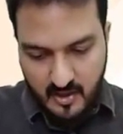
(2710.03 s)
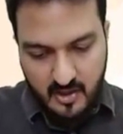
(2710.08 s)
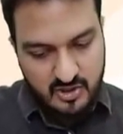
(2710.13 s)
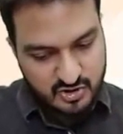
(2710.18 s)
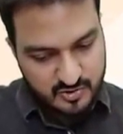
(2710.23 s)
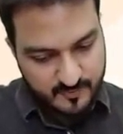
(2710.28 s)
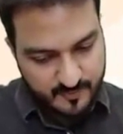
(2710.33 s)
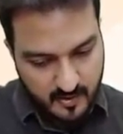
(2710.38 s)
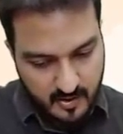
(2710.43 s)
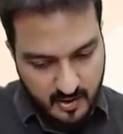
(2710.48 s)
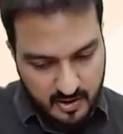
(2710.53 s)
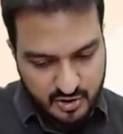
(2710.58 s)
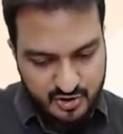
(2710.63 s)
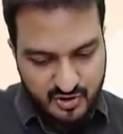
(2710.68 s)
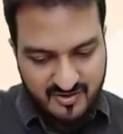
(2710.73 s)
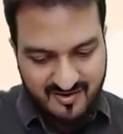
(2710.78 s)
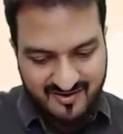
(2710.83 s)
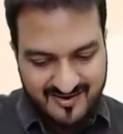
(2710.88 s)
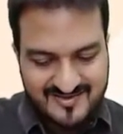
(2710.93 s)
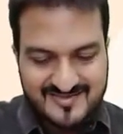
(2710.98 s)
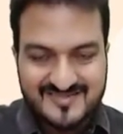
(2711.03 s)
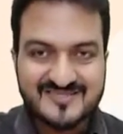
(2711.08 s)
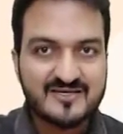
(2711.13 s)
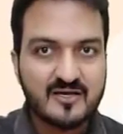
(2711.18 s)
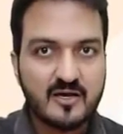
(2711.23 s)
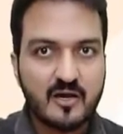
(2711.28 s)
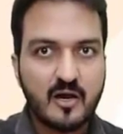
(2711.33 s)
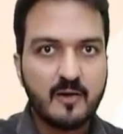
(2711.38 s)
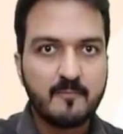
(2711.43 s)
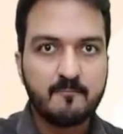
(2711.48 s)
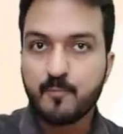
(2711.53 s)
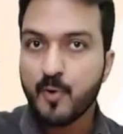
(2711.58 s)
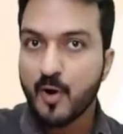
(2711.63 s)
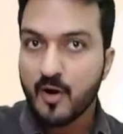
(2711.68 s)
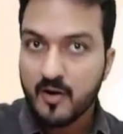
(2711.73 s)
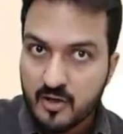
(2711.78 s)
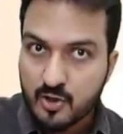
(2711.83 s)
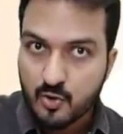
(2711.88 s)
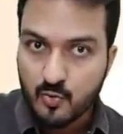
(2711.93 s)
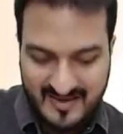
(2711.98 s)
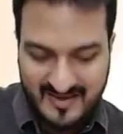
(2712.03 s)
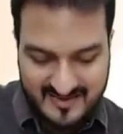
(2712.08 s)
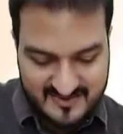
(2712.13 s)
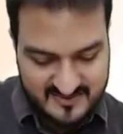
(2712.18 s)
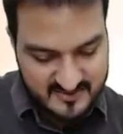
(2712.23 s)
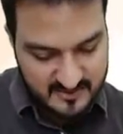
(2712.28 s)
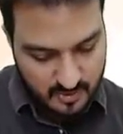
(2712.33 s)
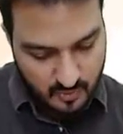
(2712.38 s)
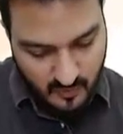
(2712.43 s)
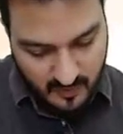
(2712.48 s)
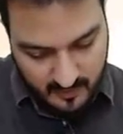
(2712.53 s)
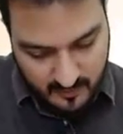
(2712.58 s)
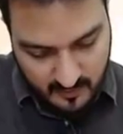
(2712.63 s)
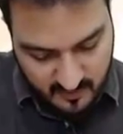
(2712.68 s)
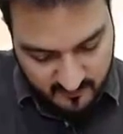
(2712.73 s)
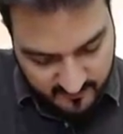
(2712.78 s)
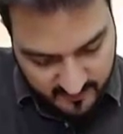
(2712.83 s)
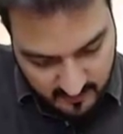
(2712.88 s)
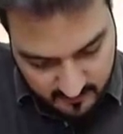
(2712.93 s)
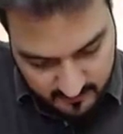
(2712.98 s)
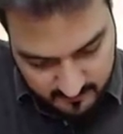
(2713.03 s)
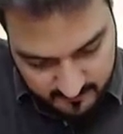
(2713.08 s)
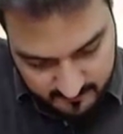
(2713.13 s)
So production runs product wise you are given